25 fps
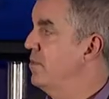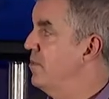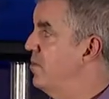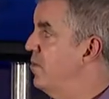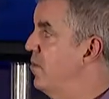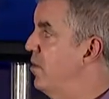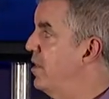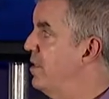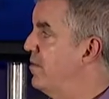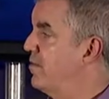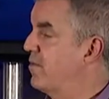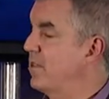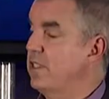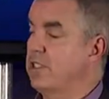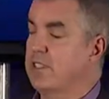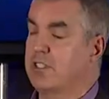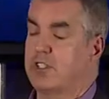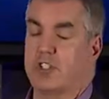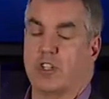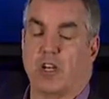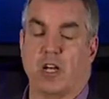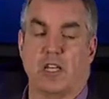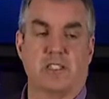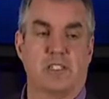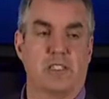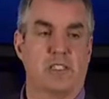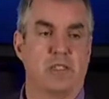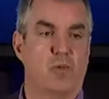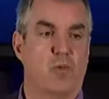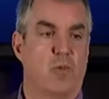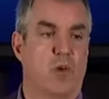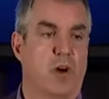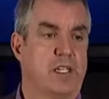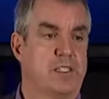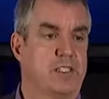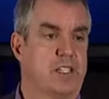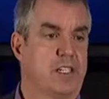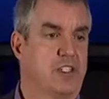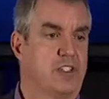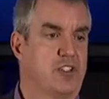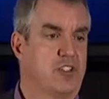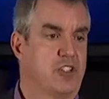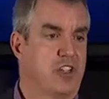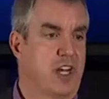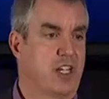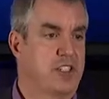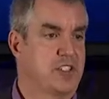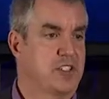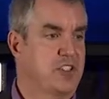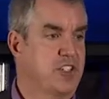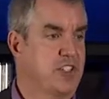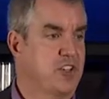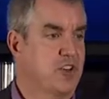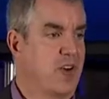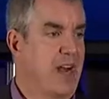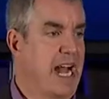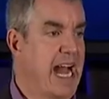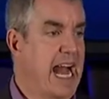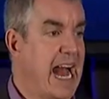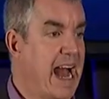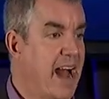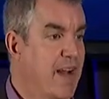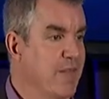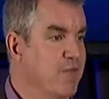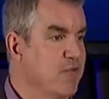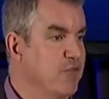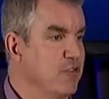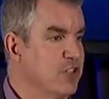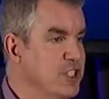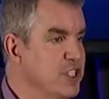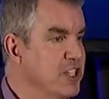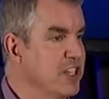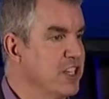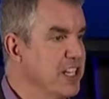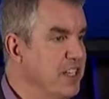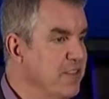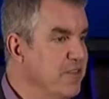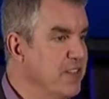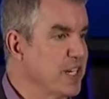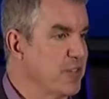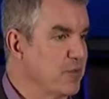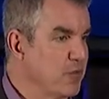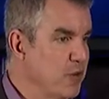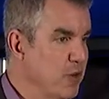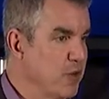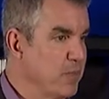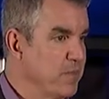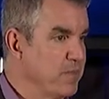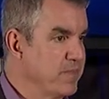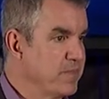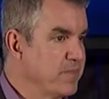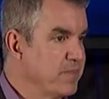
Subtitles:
What if this wasn't just your average living room?